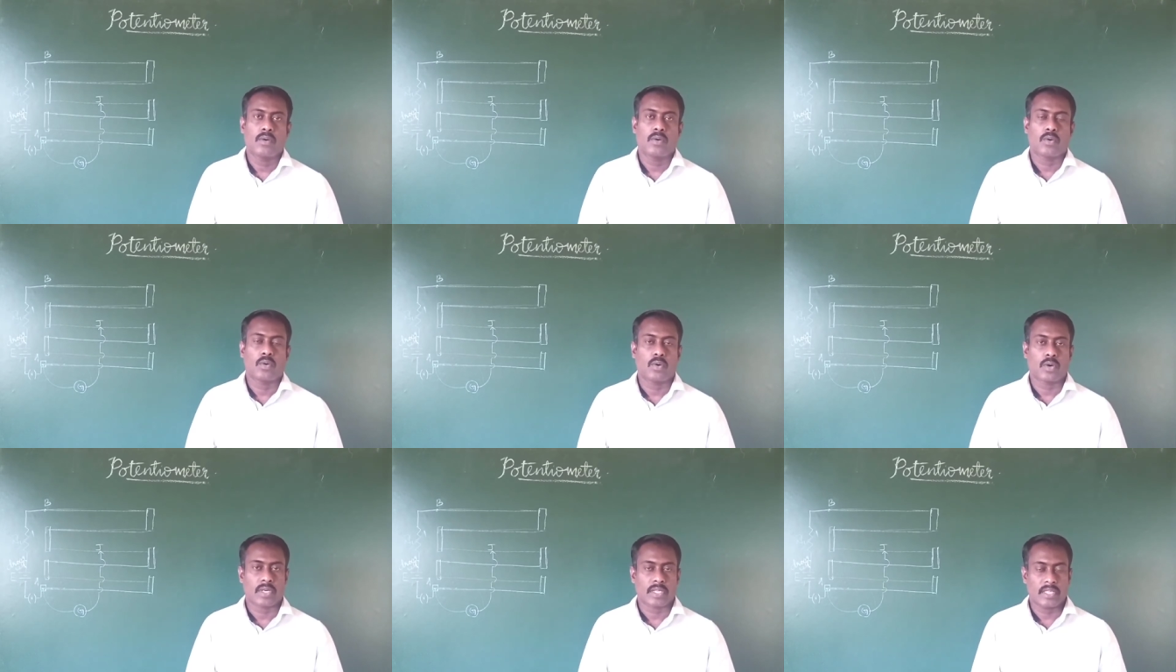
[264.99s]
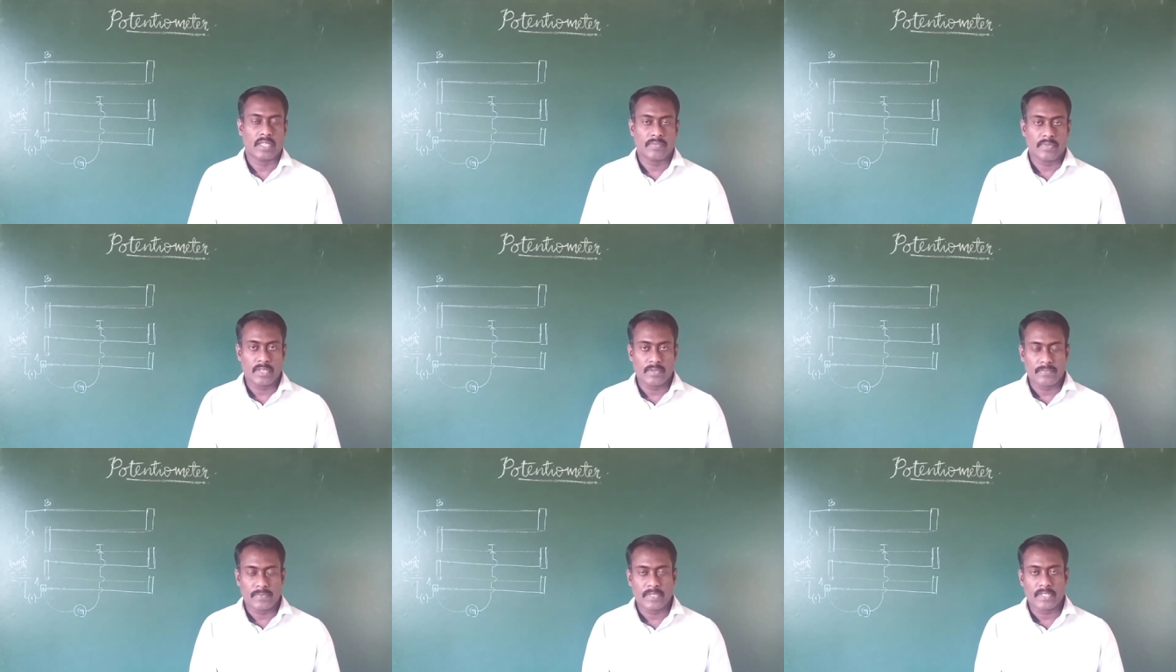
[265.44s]
or
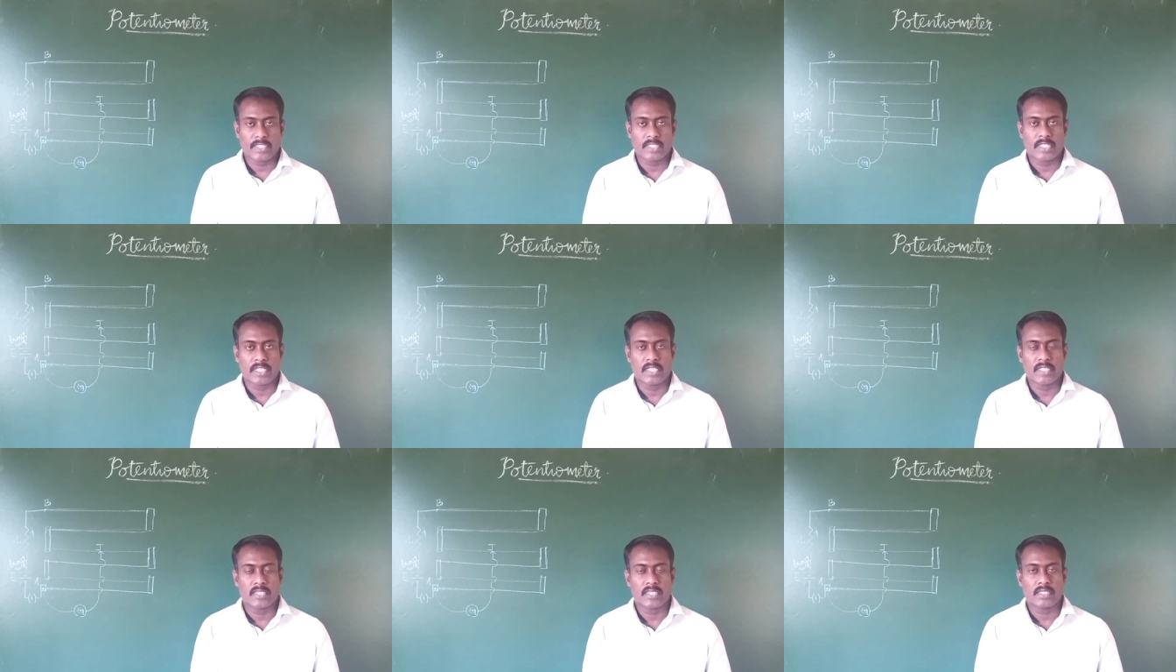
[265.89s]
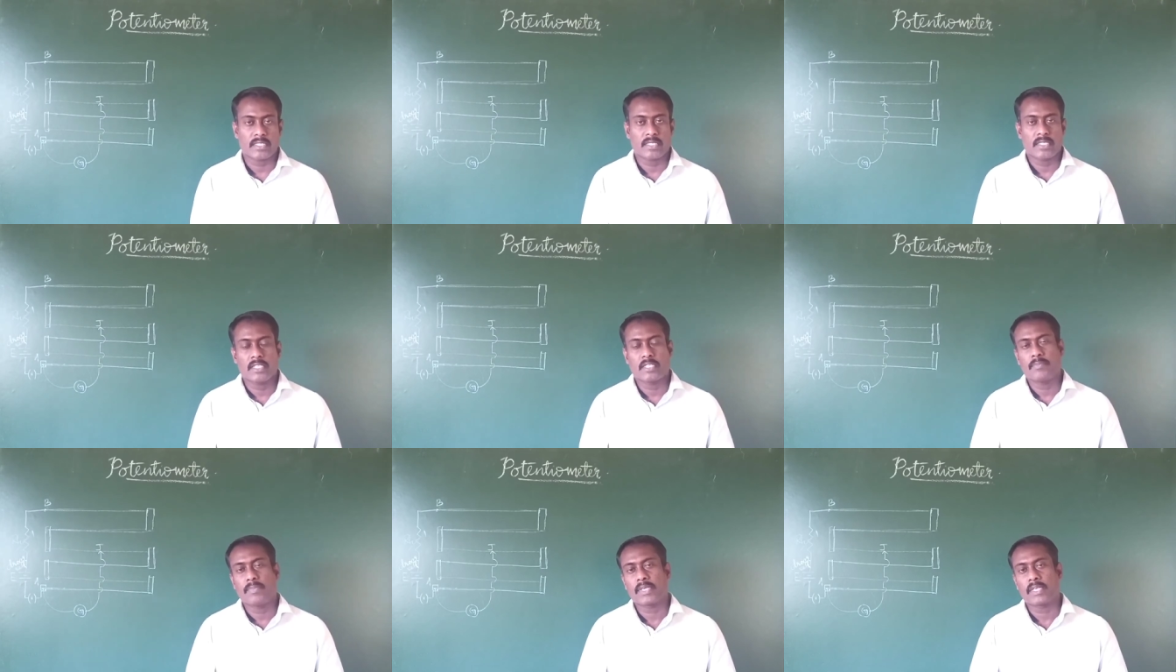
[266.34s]
even if it changes,
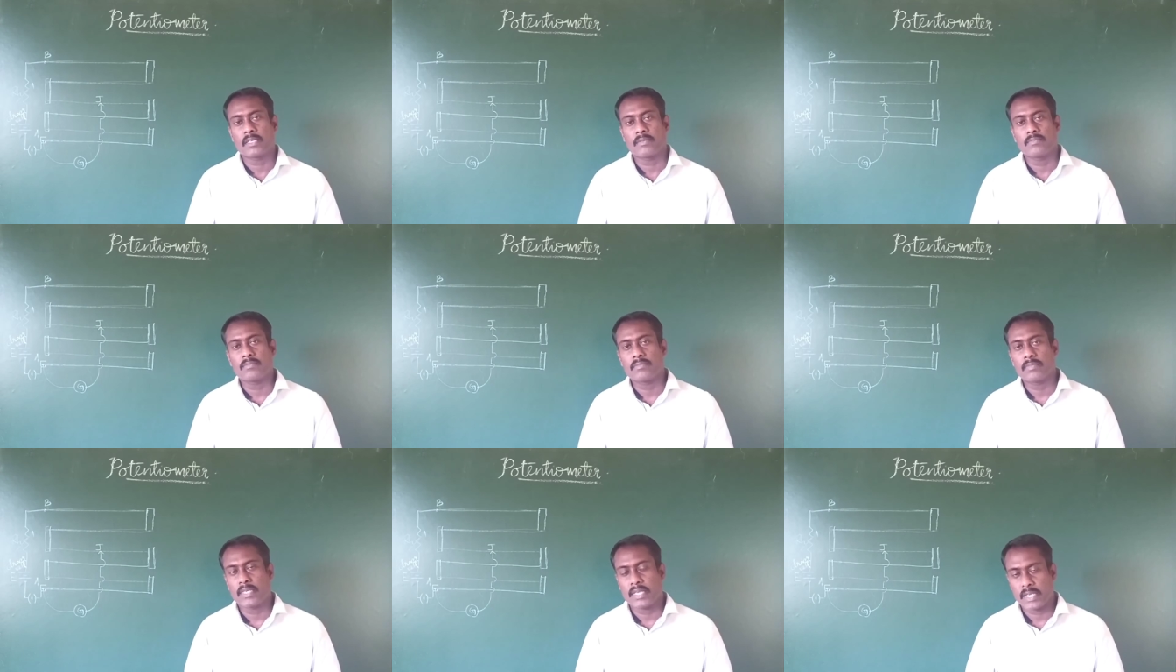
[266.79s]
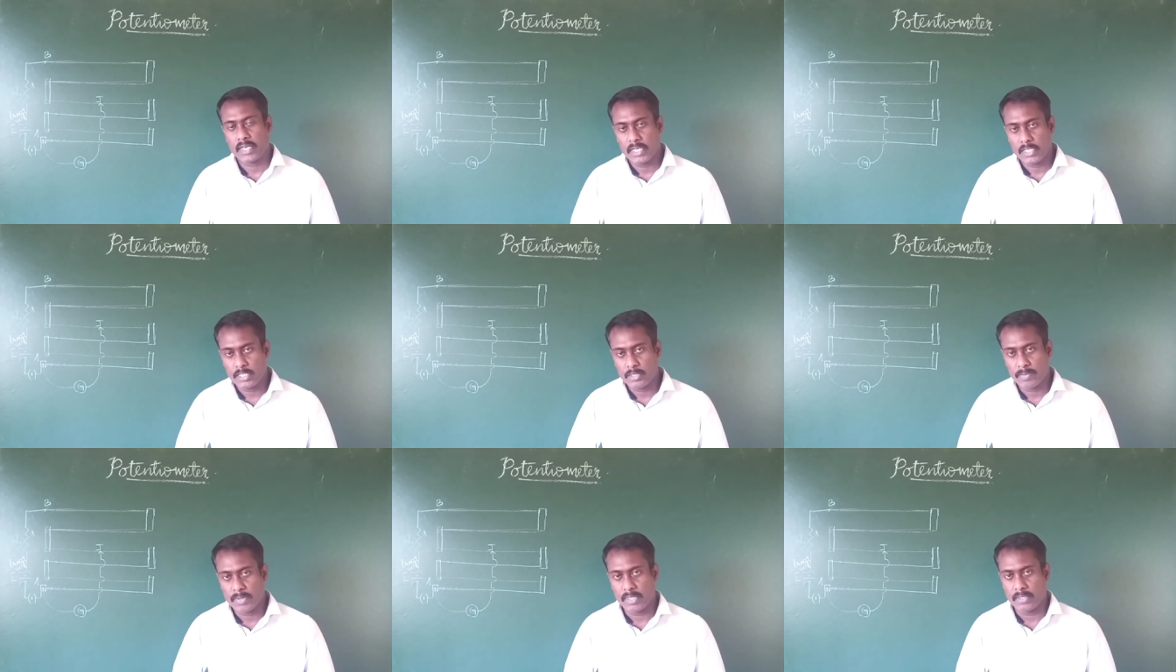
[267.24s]
it becomes
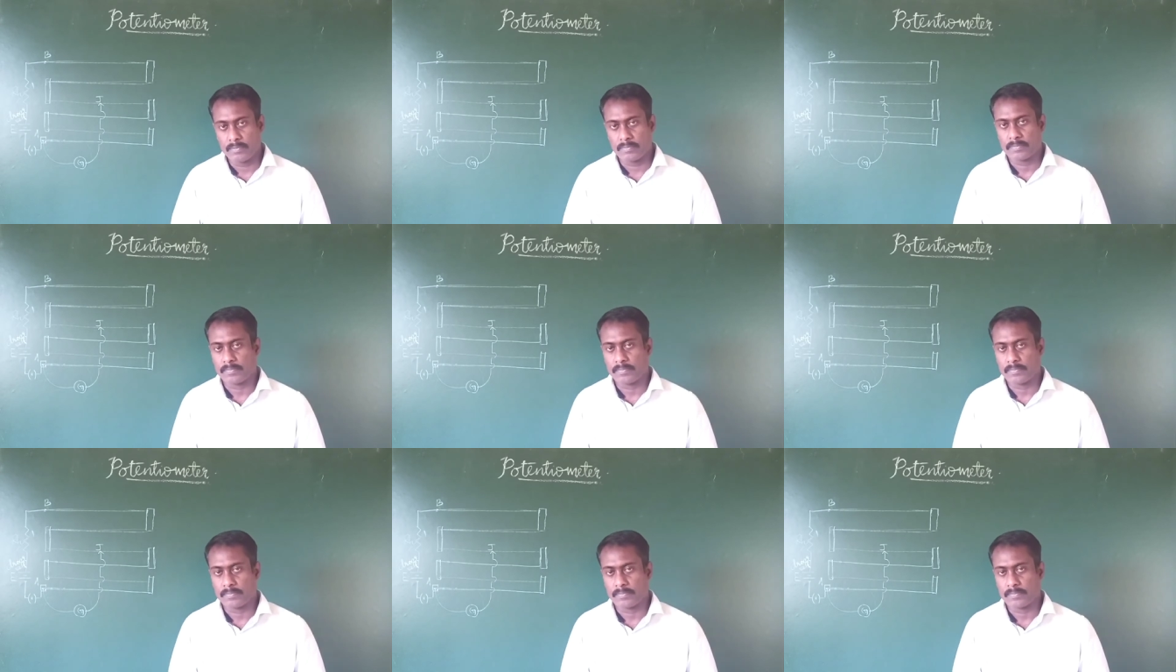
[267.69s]
negligible.